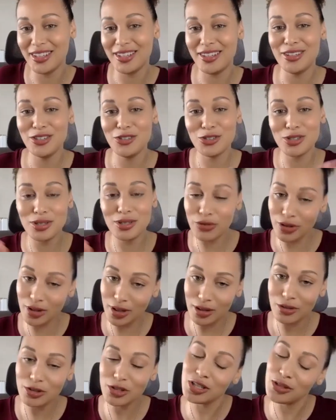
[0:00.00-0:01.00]

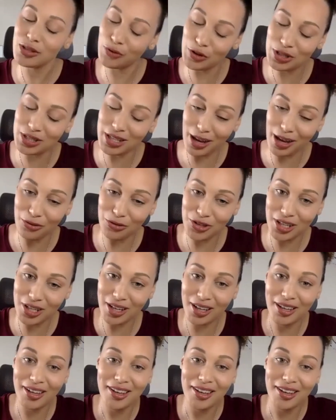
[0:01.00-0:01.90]
Okay. just for safety.